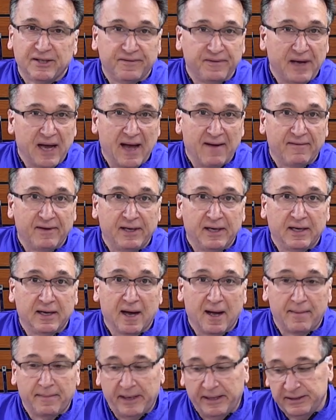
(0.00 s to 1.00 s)
If you have any
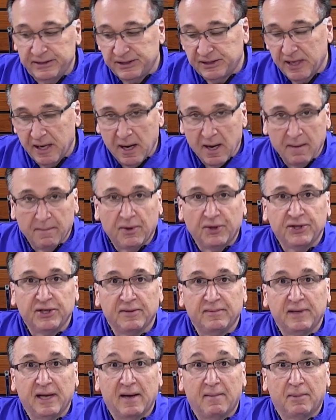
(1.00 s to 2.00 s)
comments, put
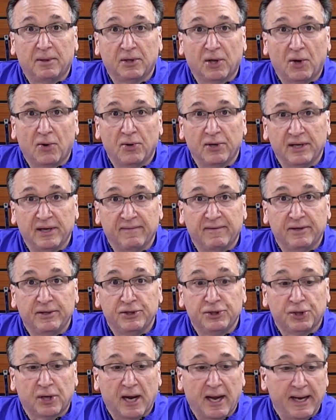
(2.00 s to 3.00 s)
them down below. Give it a
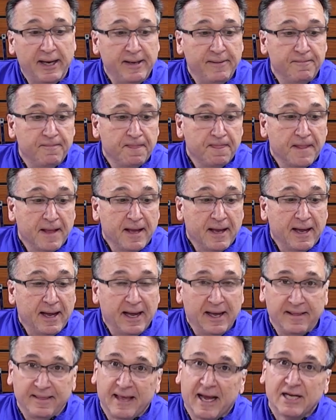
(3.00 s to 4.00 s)
try,
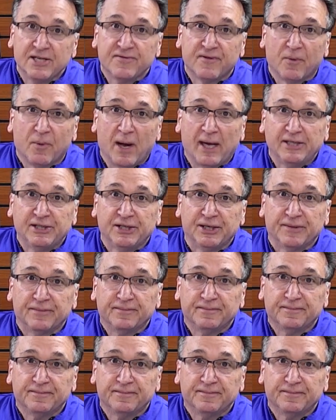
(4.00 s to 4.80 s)
and thanks for watching.